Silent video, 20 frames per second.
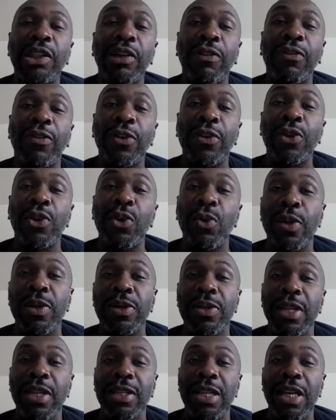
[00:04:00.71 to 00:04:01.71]
for doing
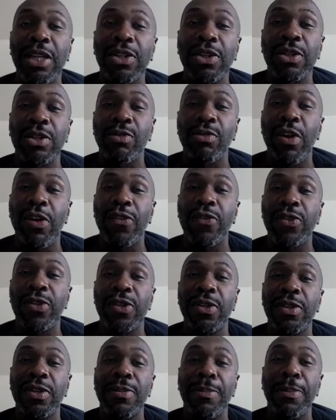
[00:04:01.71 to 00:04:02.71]
citations and
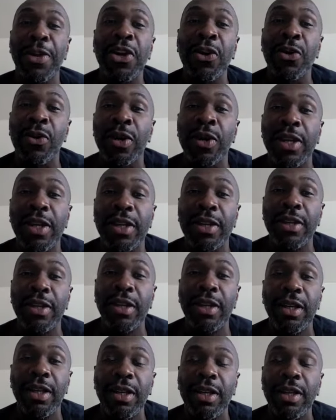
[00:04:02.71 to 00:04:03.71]
references, period.
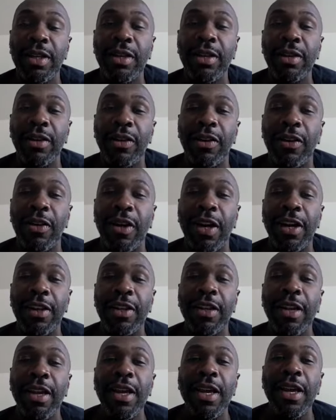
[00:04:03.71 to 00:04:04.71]
Alright?
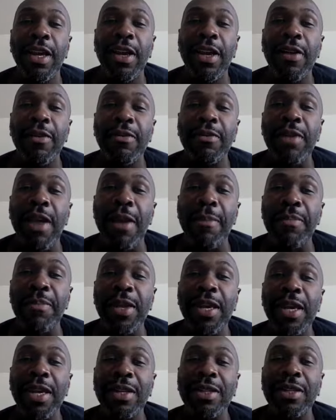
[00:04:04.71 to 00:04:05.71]
That
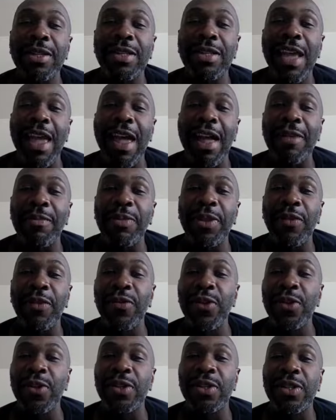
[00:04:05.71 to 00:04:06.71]
means that if
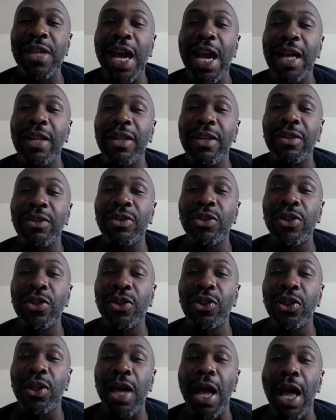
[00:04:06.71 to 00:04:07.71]
you decide to do
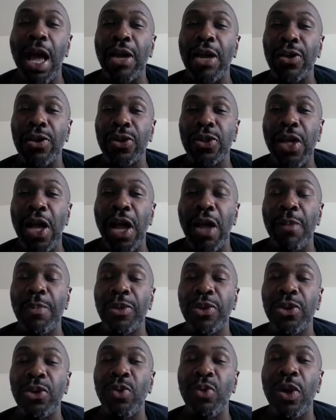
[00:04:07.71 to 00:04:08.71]
Chicago style,
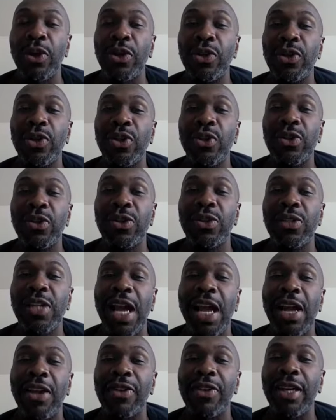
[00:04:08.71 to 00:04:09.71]
but you want to do the
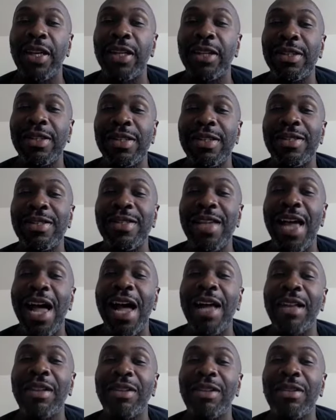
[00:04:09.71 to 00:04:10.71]
style that is
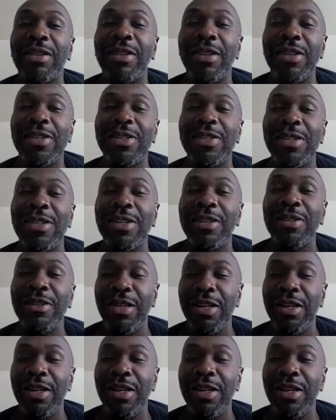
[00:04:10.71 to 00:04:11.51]
not listed